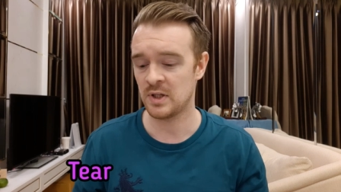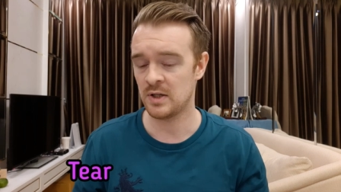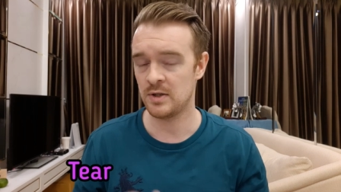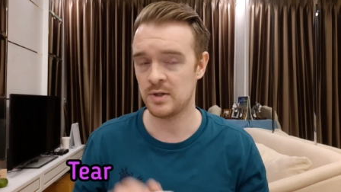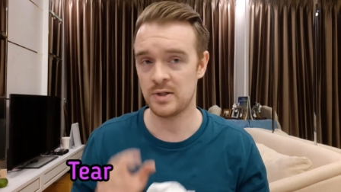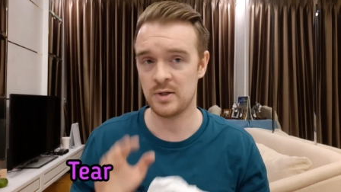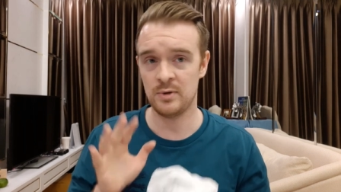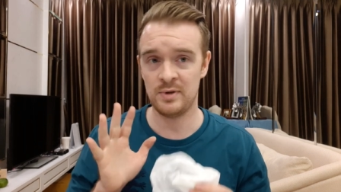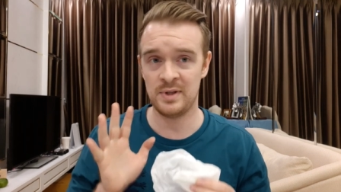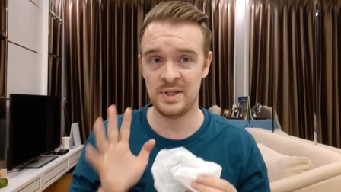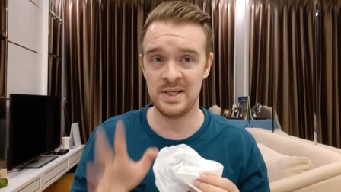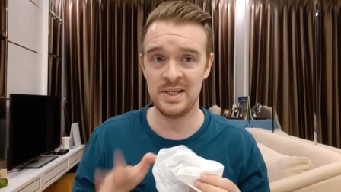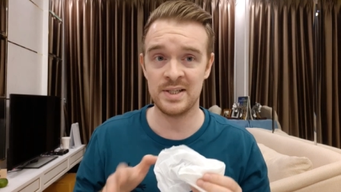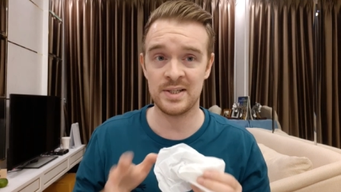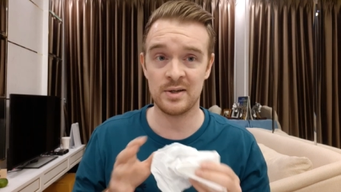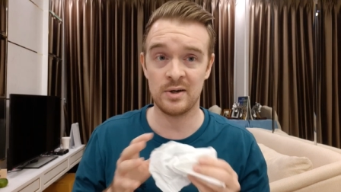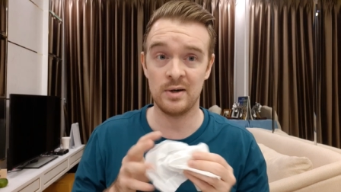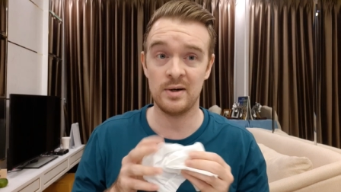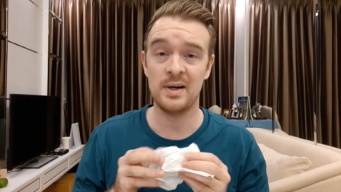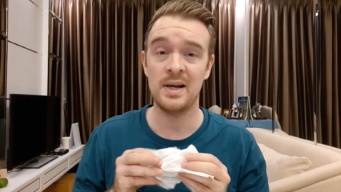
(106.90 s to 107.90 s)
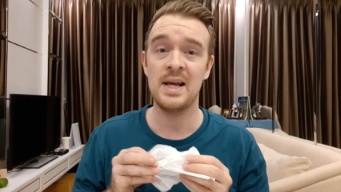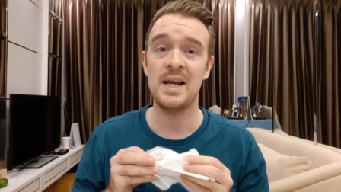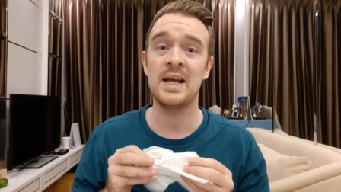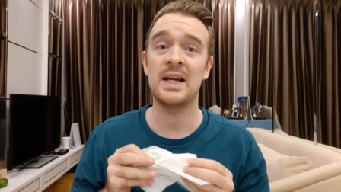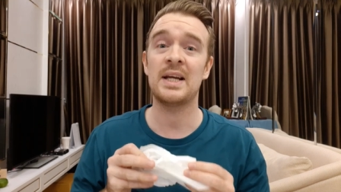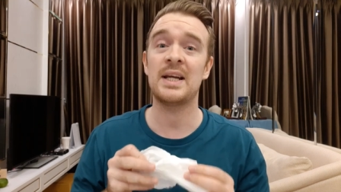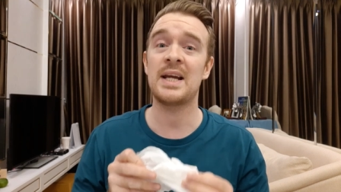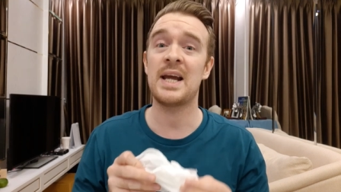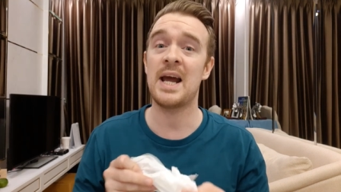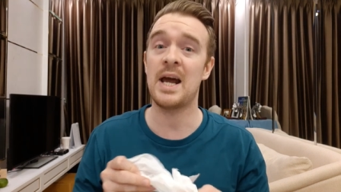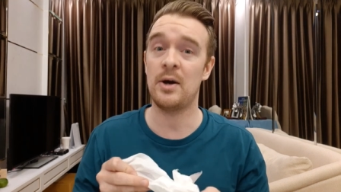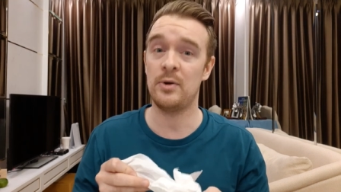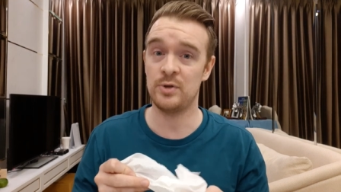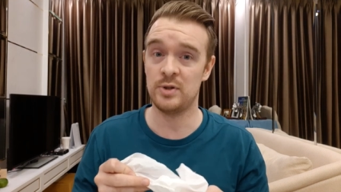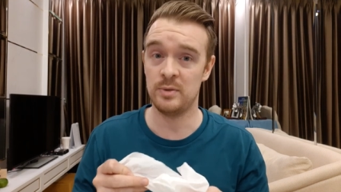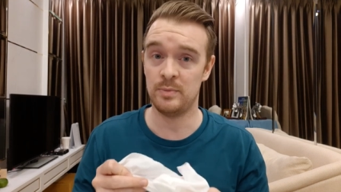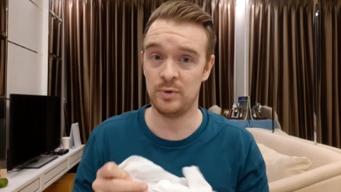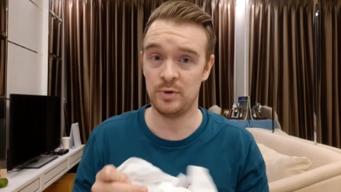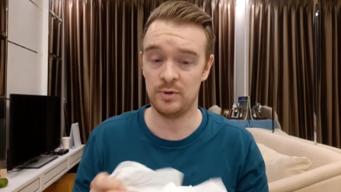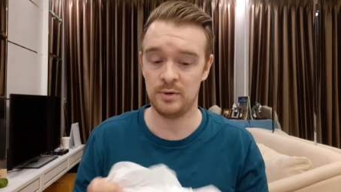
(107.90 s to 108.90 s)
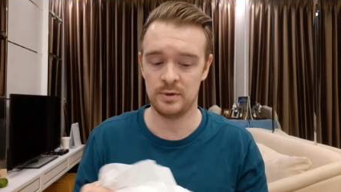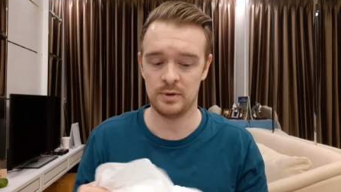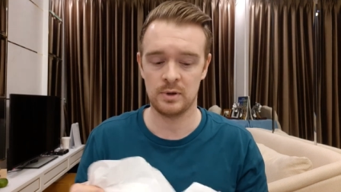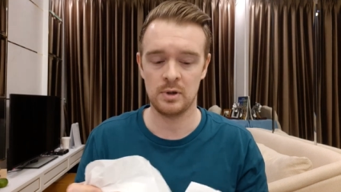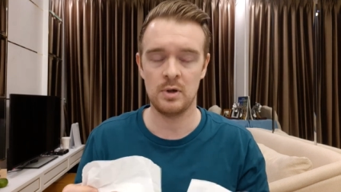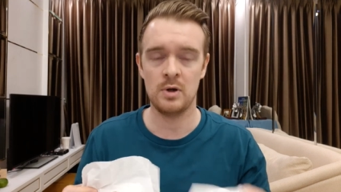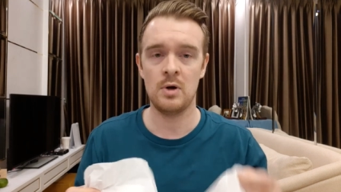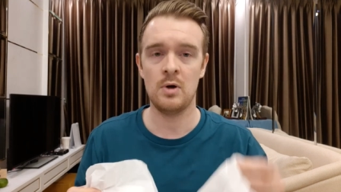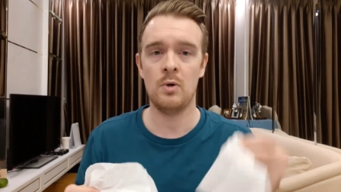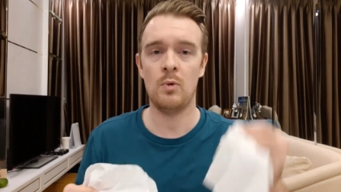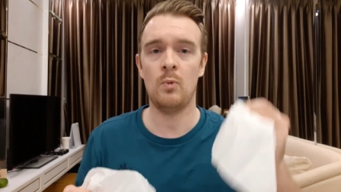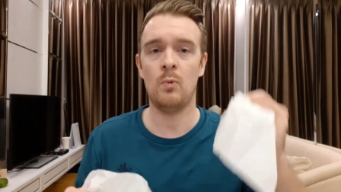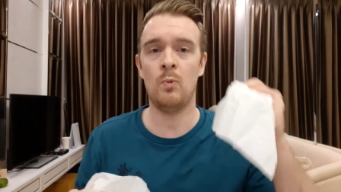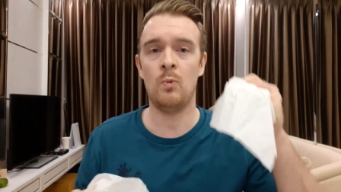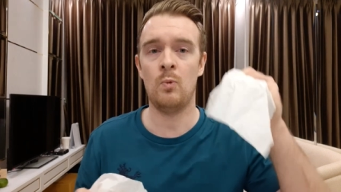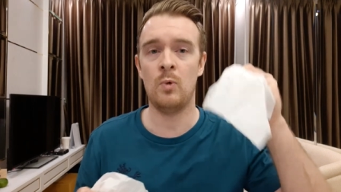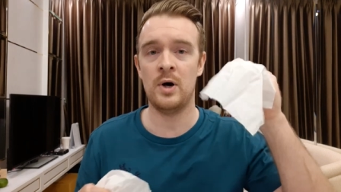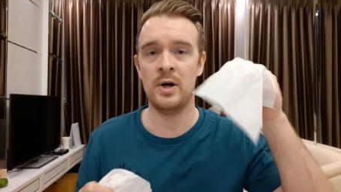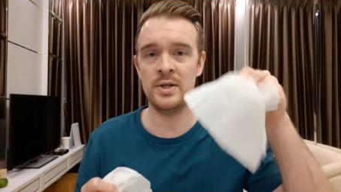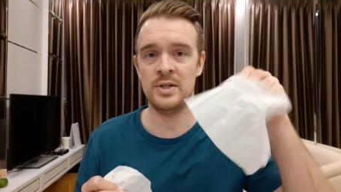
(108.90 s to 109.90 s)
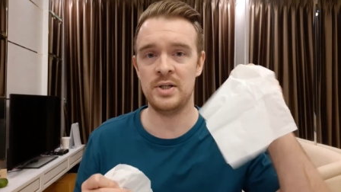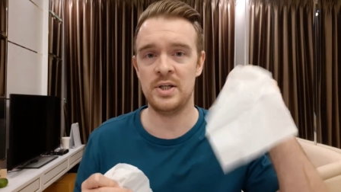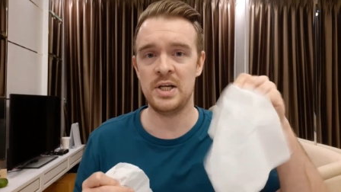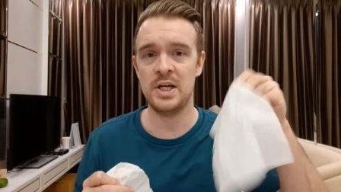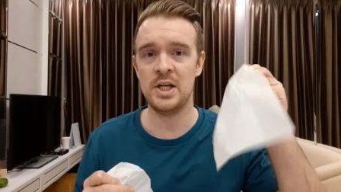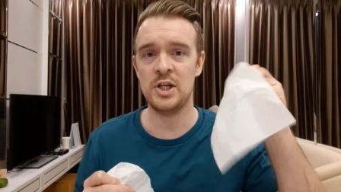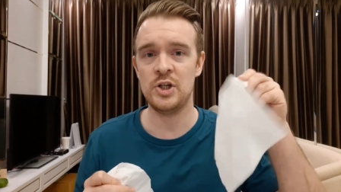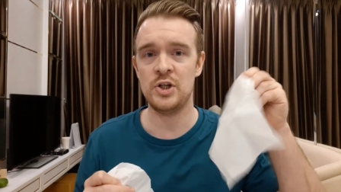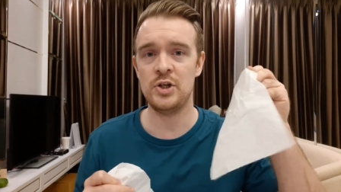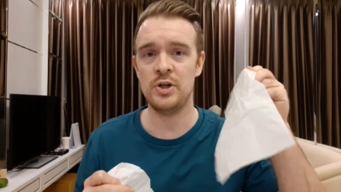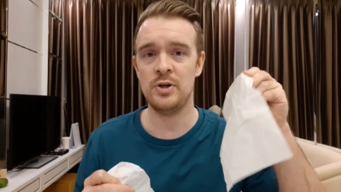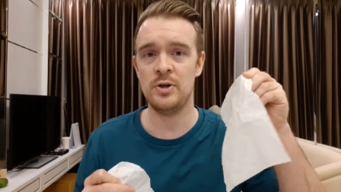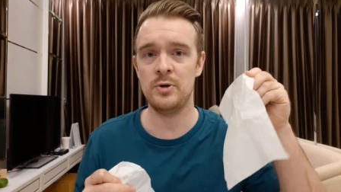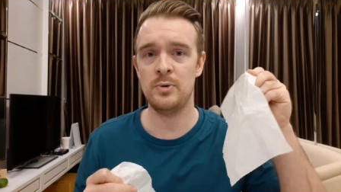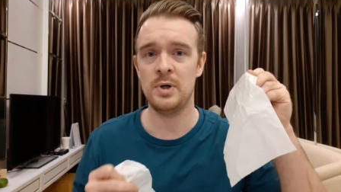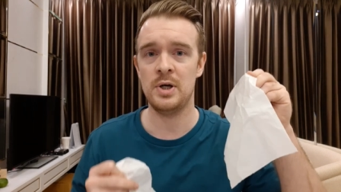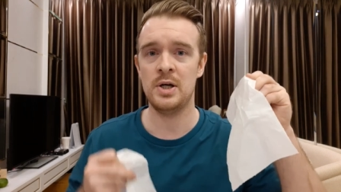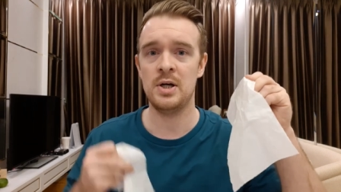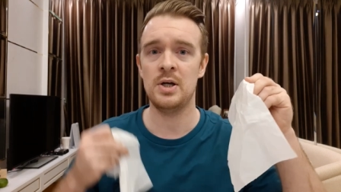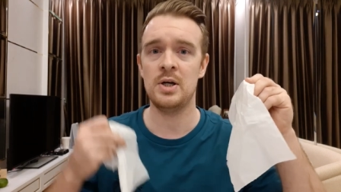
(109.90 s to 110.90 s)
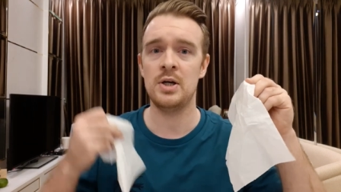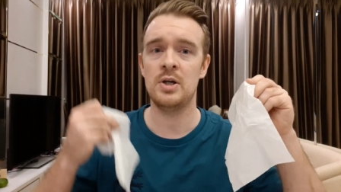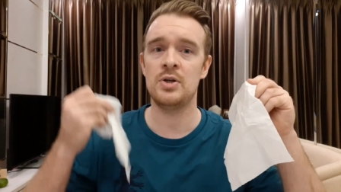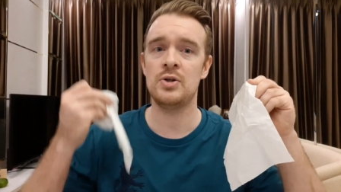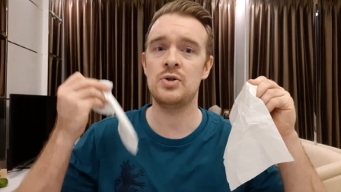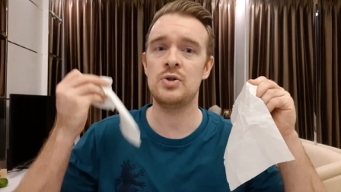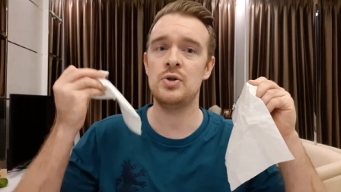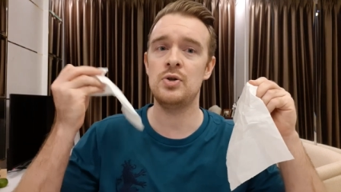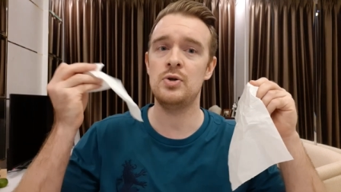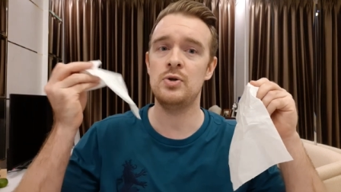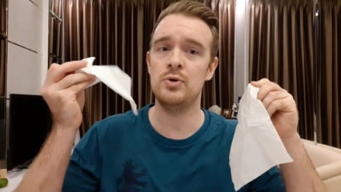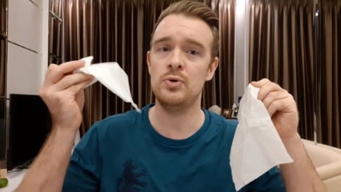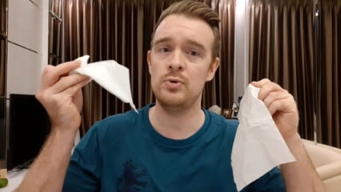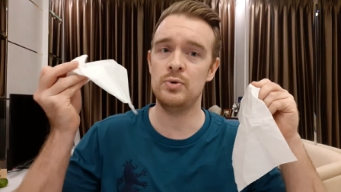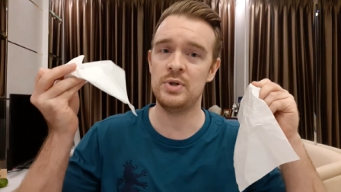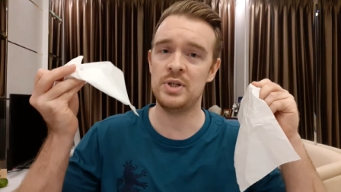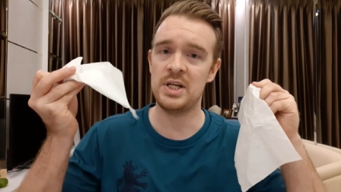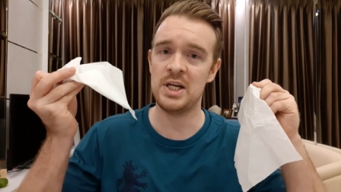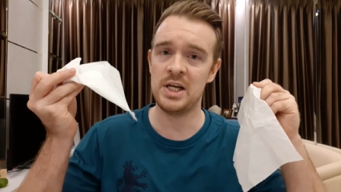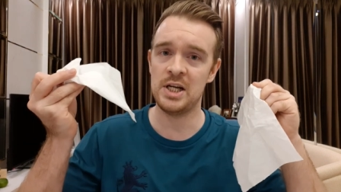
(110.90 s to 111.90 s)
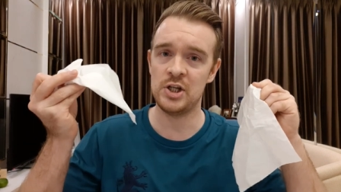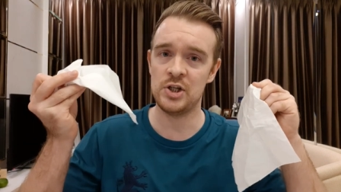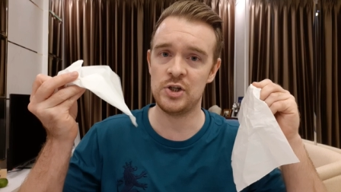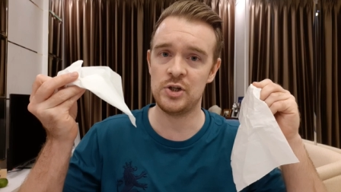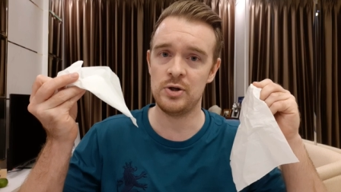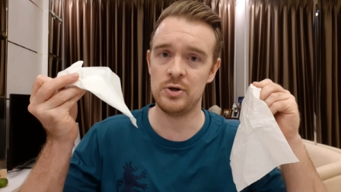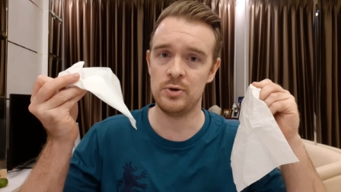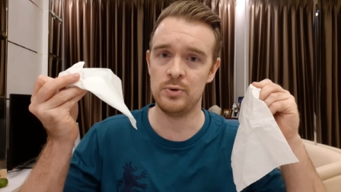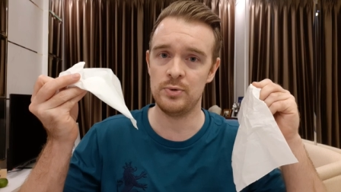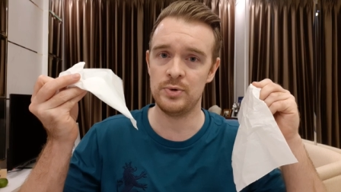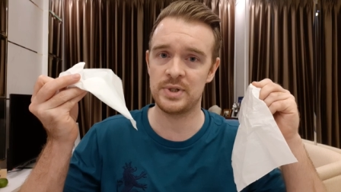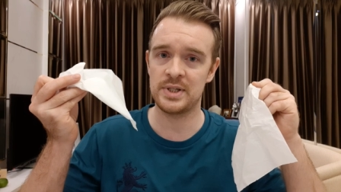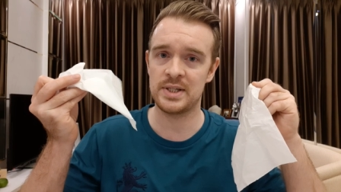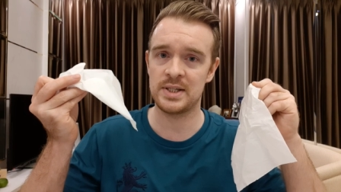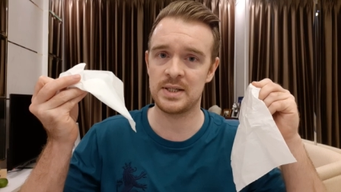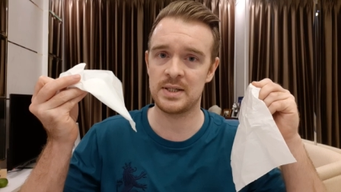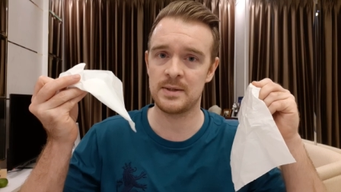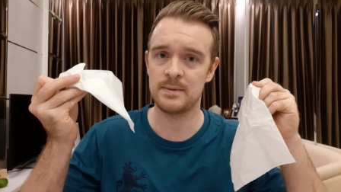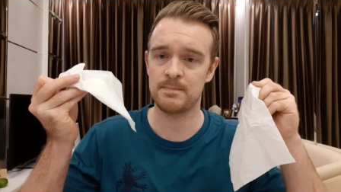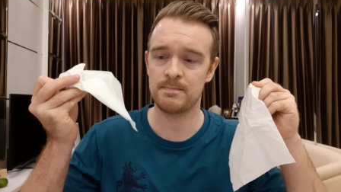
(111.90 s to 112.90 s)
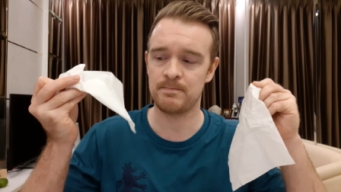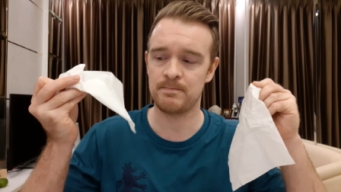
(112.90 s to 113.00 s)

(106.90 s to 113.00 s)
So these are countable. One tissue, two tissues.